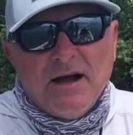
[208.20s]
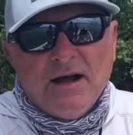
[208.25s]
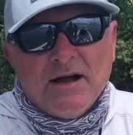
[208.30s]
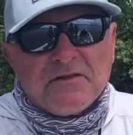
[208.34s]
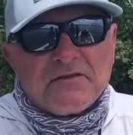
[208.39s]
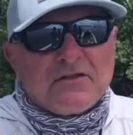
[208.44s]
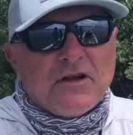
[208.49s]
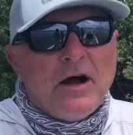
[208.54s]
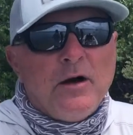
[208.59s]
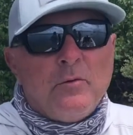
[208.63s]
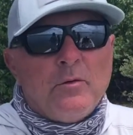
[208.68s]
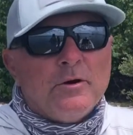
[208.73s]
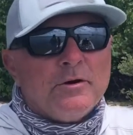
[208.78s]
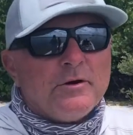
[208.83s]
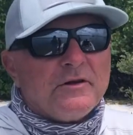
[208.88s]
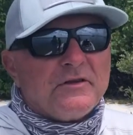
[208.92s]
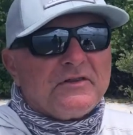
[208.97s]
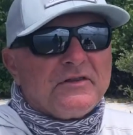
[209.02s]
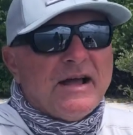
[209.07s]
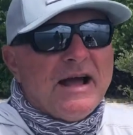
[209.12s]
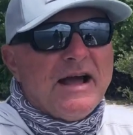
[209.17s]

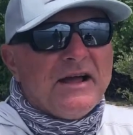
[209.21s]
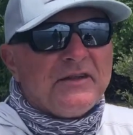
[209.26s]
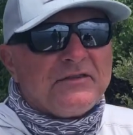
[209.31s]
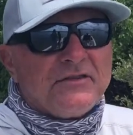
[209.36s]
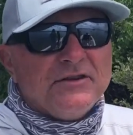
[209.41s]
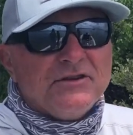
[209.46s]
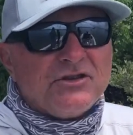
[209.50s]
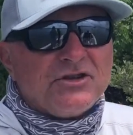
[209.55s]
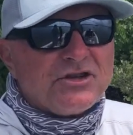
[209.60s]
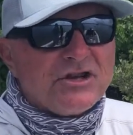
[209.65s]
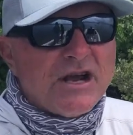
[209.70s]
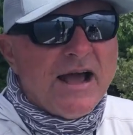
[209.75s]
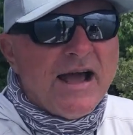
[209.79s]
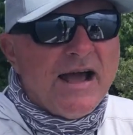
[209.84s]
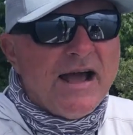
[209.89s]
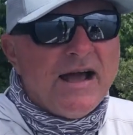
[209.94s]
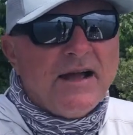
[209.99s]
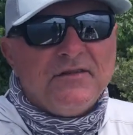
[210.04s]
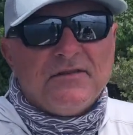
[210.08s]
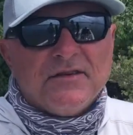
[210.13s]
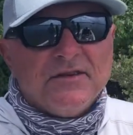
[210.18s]
saltwater sass and
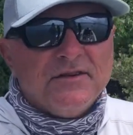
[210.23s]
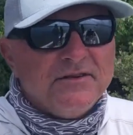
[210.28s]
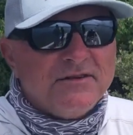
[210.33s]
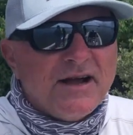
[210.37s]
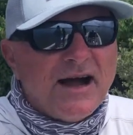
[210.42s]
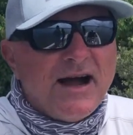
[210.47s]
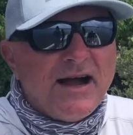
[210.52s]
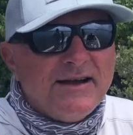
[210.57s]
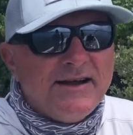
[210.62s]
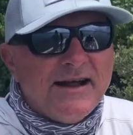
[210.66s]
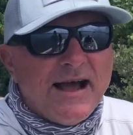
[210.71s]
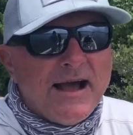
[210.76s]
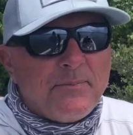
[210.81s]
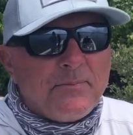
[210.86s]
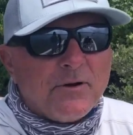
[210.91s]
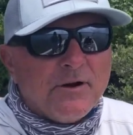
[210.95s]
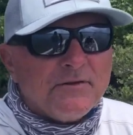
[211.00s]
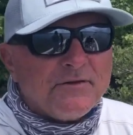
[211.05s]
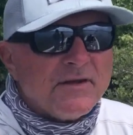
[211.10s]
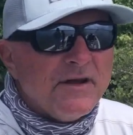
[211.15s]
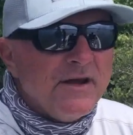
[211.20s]
shads and dye
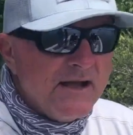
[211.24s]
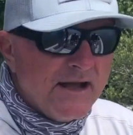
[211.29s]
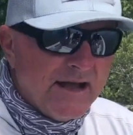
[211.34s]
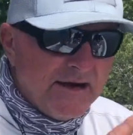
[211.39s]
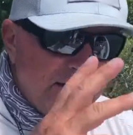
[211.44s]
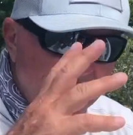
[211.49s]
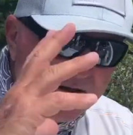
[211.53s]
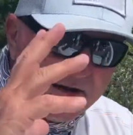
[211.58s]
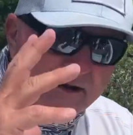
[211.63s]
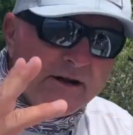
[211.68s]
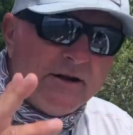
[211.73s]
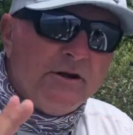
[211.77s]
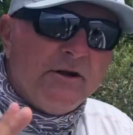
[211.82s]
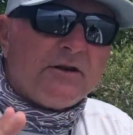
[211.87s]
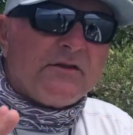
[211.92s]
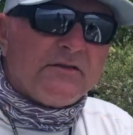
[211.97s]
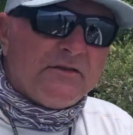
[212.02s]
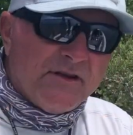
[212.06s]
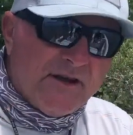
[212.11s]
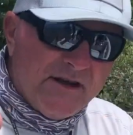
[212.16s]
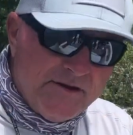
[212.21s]
dappers, anything that
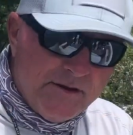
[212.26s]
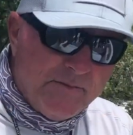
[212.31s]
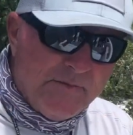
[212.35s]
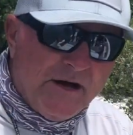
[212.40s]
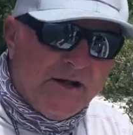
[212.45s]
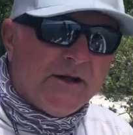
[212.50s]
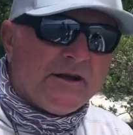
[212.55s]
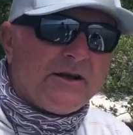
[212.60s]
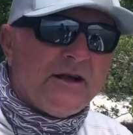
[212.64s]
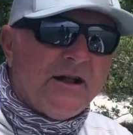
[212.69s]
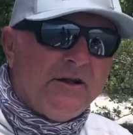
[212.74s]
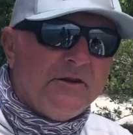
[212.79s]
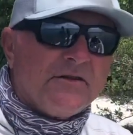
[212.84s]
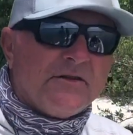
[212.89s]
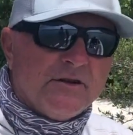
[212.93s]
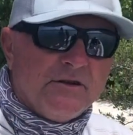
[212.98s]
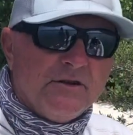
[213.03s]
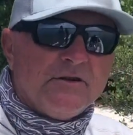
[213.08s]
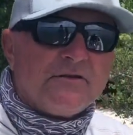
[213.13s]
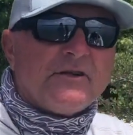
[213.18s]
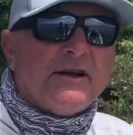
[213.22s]
looks in the mullet colors
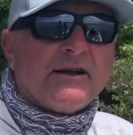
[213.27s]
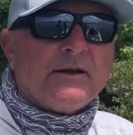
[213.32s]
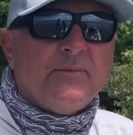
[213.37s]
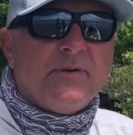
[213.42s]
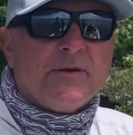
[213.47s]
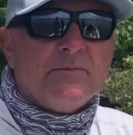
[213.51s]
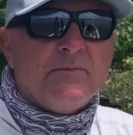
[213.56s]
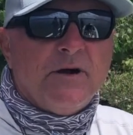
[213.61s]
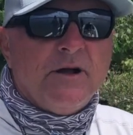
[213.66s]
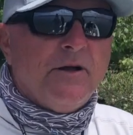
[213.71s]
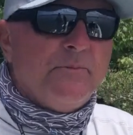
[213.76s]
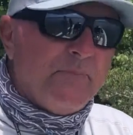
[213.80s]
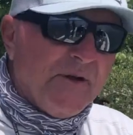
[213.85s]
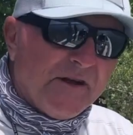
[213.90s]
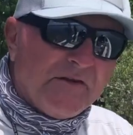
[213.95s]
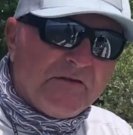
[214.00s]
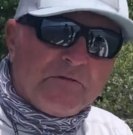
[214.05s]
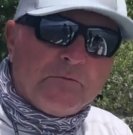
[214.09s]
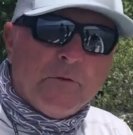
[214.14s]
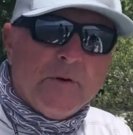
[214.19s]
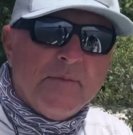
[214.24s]
that looks like a big mullet,
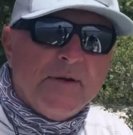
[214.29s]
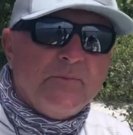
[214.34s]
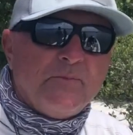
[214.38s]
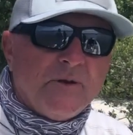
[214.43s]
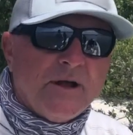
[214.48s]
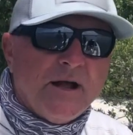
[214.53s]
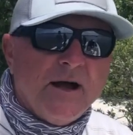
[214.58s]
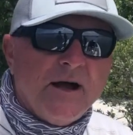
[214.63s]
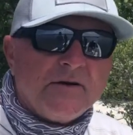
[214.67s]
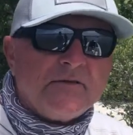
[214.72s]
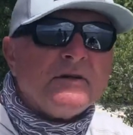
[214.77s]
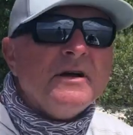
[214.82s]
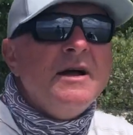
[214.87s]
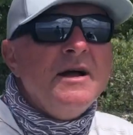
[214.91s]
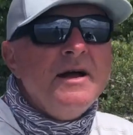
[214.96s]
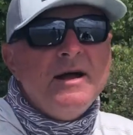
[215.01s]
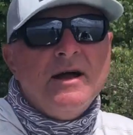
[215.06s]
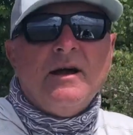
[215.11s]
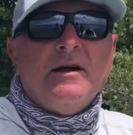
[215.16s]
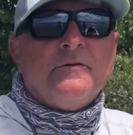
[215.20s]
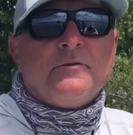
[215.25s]
big swimming plugs,
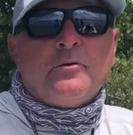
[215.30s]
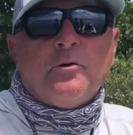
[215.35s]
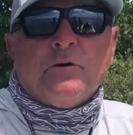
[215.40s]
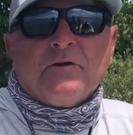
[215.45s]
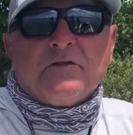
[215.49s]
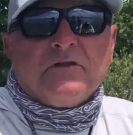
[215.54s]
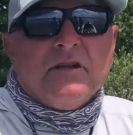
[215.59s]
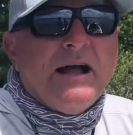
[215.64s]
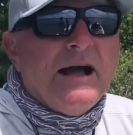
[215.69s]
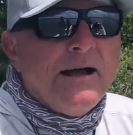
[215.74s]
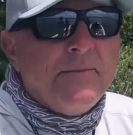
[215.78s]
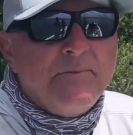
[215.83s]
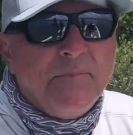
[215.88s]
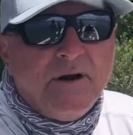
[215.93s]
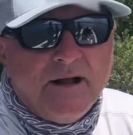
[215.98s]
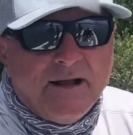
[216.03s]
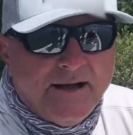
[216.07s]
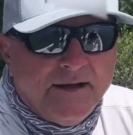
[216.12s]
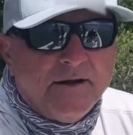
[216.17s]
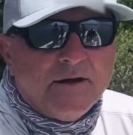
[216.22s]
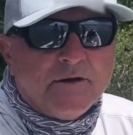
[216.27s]
and of course live
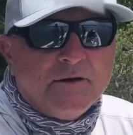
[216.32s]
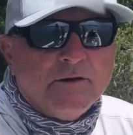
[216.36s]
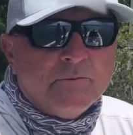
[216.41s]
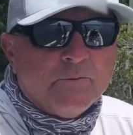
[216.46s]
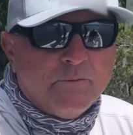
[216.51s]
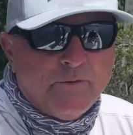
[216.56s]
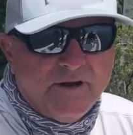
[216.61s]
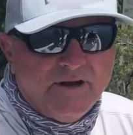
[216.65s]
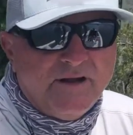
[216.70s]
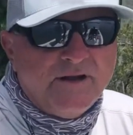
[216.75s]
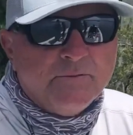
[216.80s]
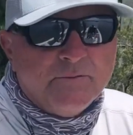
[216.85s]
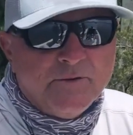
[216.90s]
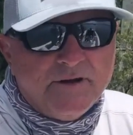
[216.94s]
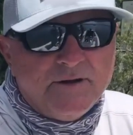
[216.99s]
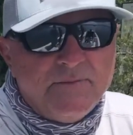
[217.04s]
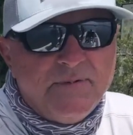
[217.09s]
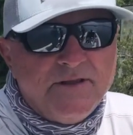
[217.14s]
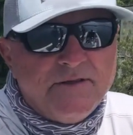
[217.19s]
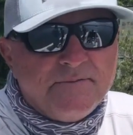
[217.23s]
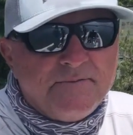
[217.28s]
mullet are going to
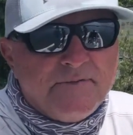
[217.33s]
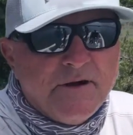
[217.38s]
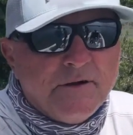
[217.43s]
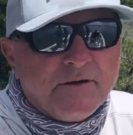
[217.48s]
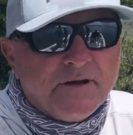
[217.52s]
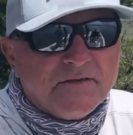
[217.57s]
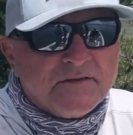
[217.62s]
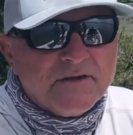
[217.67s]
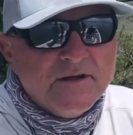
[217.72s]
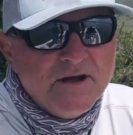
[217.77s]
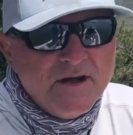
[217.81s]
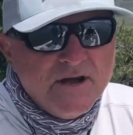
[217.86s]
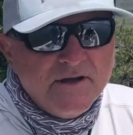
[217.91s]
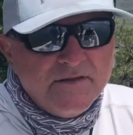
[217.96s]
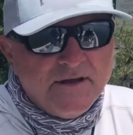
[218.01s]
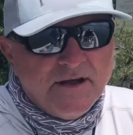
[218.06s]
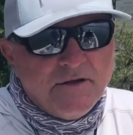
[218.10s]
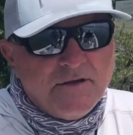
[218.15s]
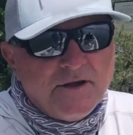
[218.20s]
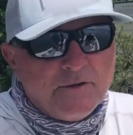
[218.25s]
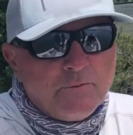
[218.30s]
really be the focus.
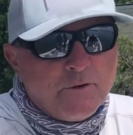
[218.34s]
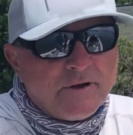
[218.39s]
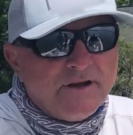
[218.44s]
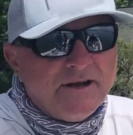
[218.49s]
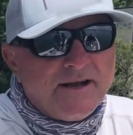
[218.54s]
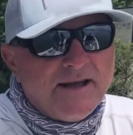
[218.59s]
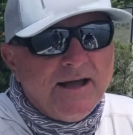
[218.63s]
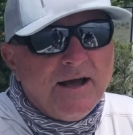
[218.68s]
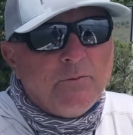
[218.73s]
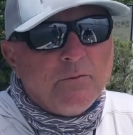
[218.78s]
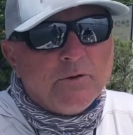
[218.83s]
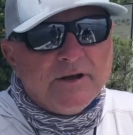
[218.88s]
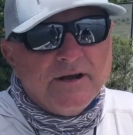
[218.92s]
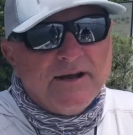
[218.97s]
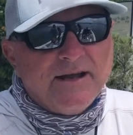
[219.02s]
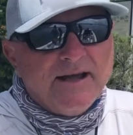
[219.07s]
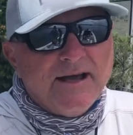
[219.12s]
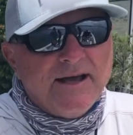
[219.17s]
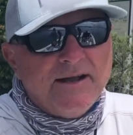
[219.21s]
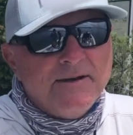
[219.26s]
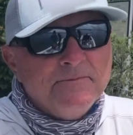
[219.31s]
The other thing we're going
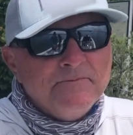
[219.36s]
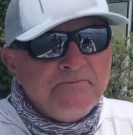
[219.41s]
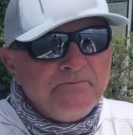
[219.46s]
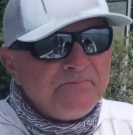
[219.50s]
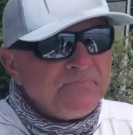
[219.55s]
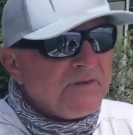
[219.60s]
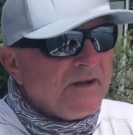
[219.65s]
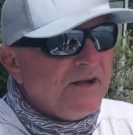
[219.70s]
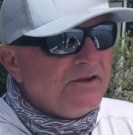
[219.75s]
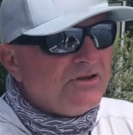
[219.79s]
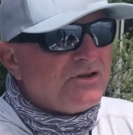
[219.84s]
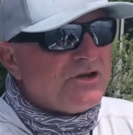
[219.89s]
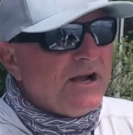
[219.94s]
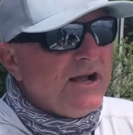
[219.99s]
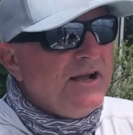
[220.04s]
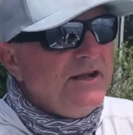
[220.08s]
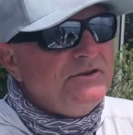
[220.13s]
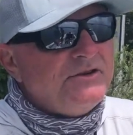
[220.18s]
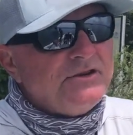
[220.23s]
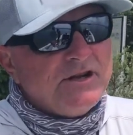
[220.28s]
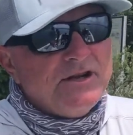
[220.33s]
to get a
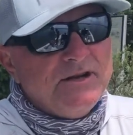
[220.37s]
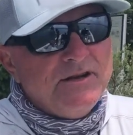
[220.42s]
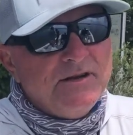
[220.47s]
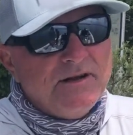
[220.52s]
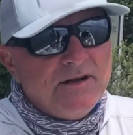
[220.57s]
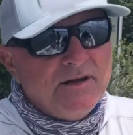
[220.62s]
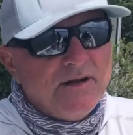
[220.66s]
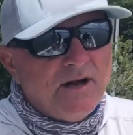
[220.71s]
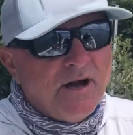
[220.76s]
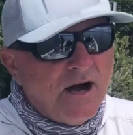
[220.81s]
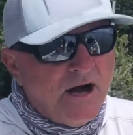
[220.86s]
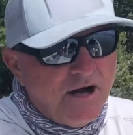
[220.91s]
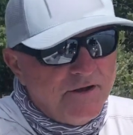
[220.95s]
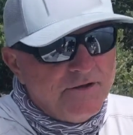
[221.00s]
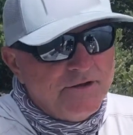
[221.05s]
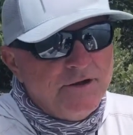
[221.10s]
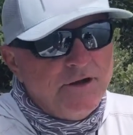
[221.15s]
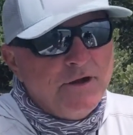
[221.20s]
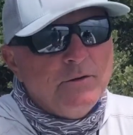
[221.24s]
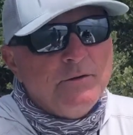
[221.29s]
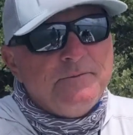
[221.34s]
change on
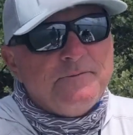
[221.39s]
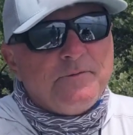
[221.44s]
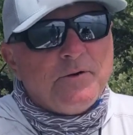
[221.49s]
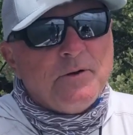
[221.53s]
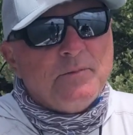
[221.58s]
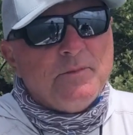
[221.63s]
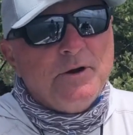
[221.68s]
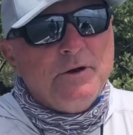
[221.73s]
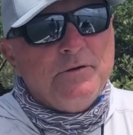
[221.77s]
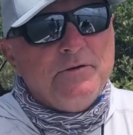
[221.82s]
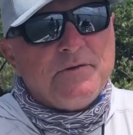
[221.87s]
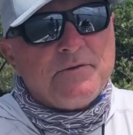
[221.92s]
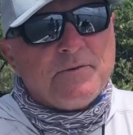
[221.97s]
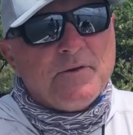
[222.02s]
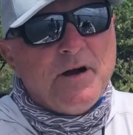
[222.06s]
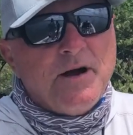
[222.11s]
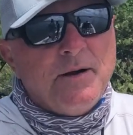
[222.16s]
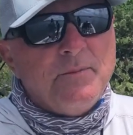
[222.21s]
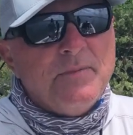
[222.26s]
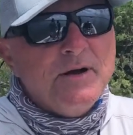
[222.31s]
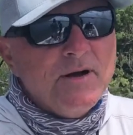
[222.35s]
the new and full moons
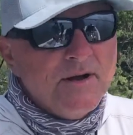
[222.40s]
from